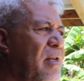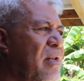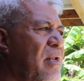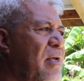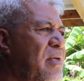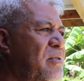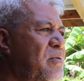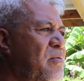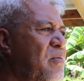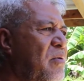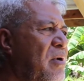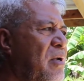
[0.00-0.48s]
and
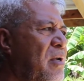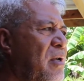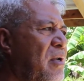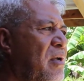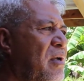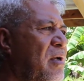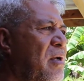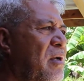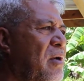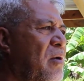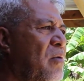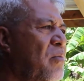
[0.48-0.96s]
that's what
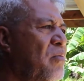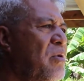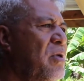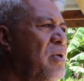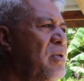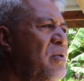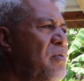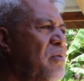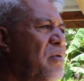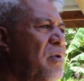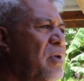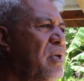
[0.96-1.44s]
we
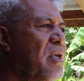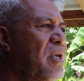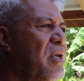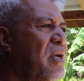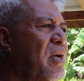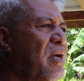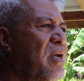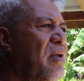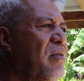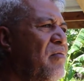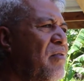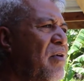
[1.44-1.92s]
are doing
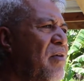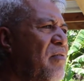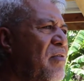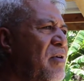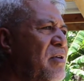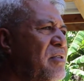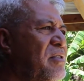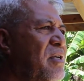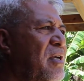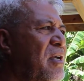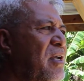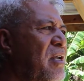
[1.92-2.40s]
here in
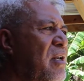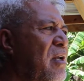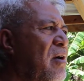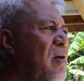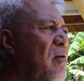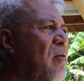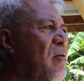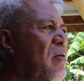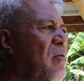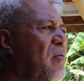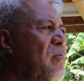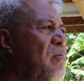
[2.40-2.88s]
Vaivase, in
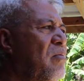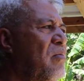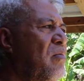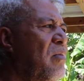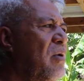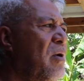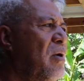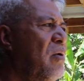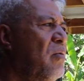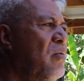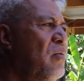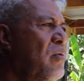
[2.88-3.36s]
our home
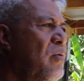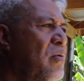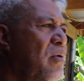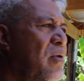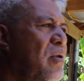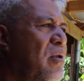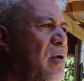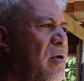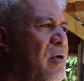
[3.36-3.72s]
route.